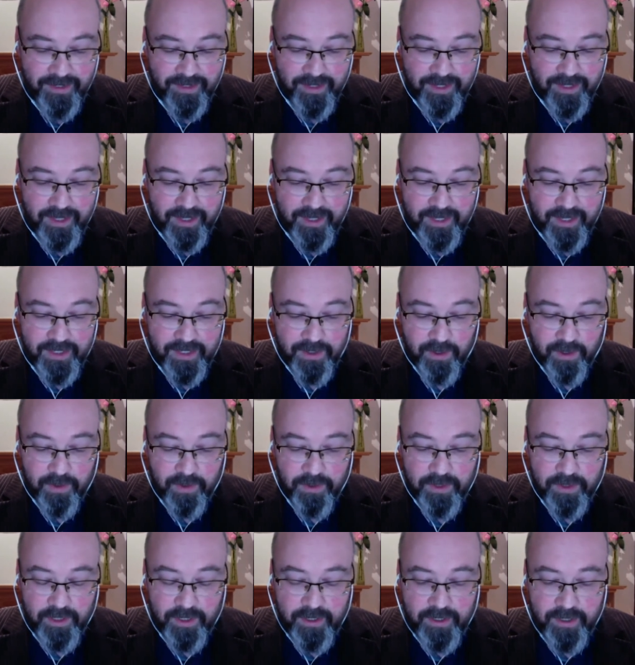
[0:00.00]
The other
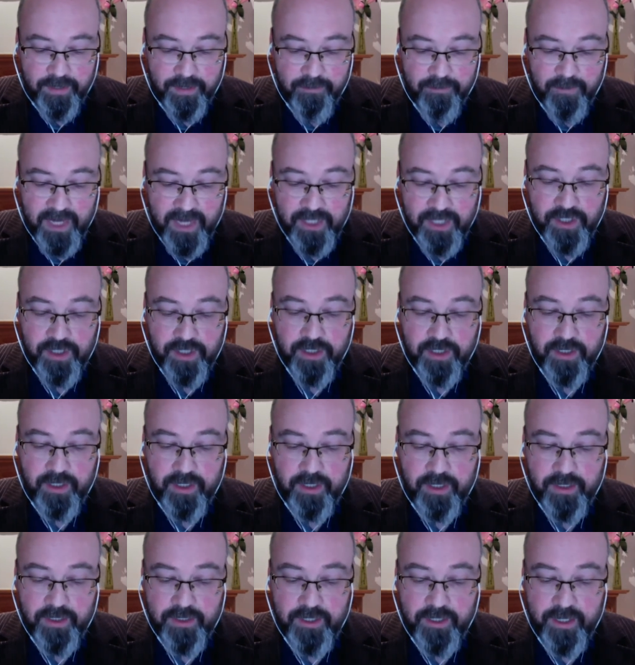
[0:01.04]
dimension
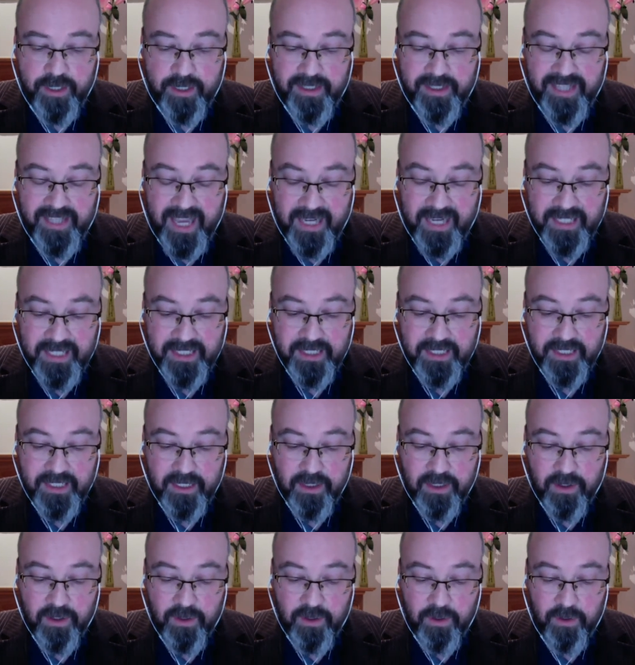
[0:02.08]
is a text
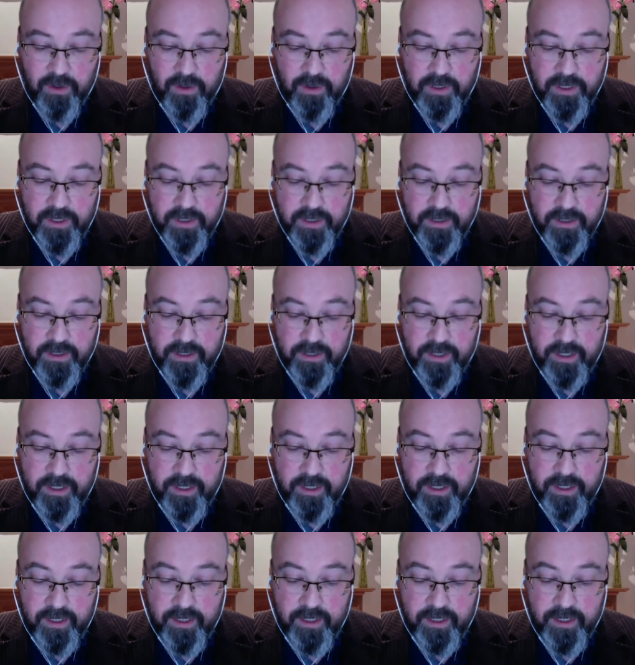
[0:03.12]
called
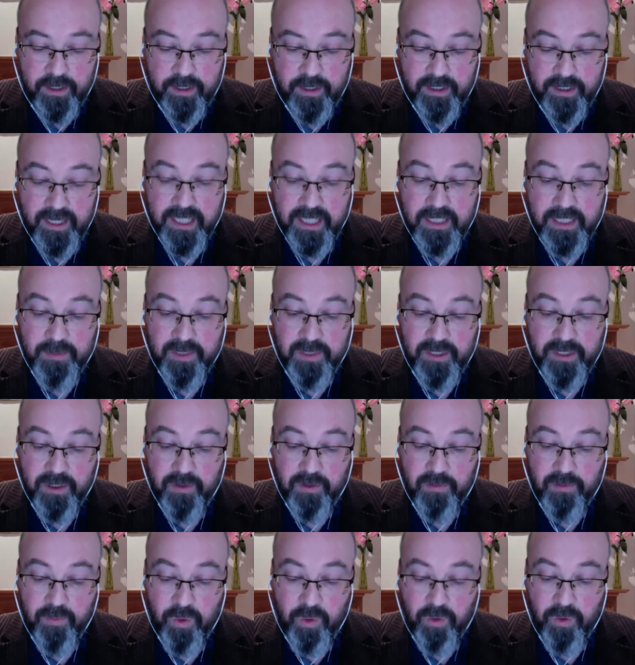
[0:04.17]
The Testament of
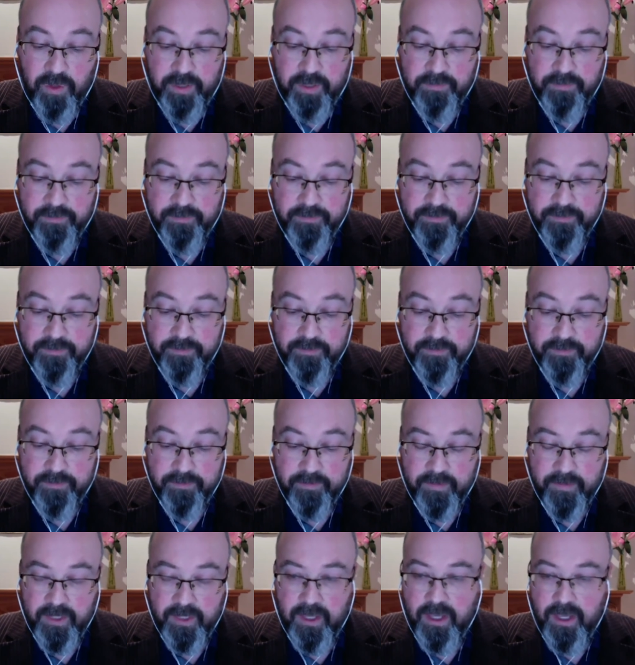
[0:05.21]
Moran.
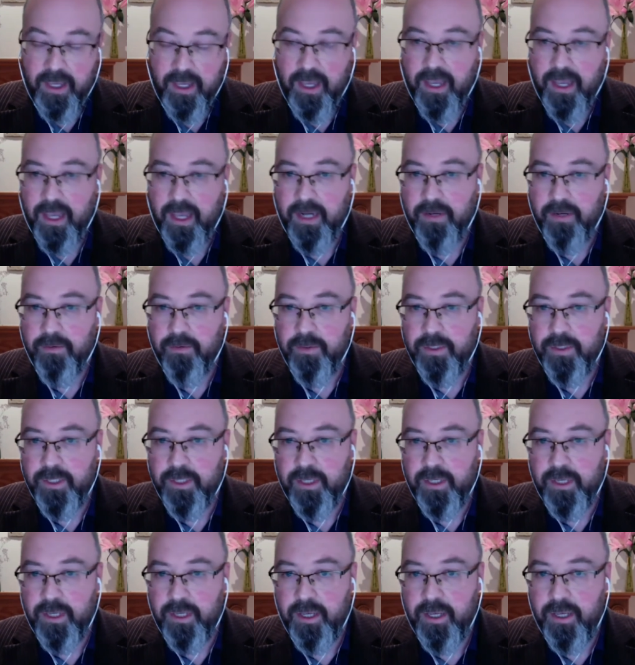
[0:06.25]
And it was
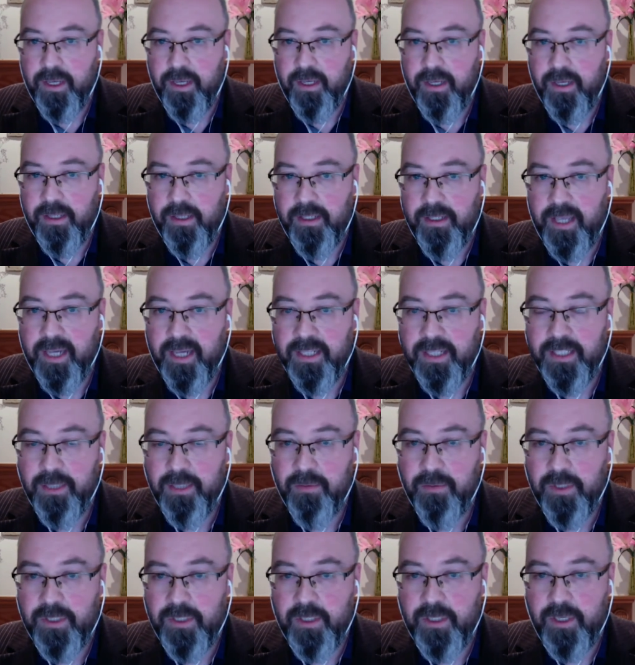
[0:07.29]
a text that
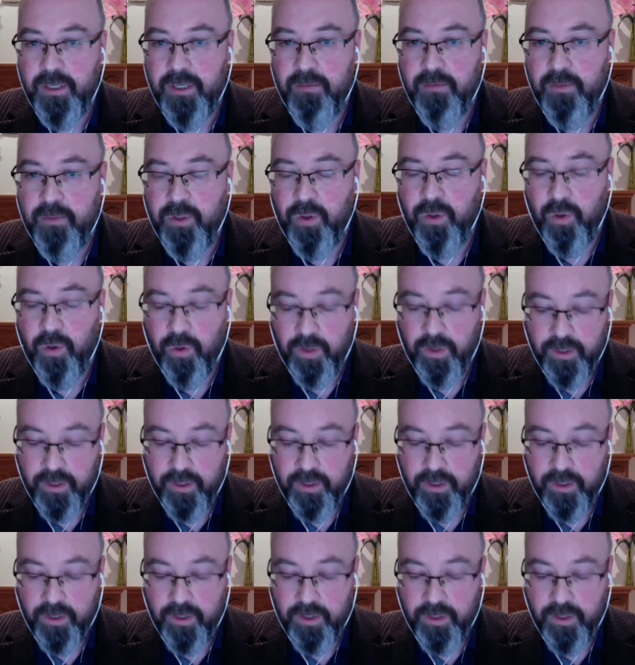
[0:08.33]
was recorded on the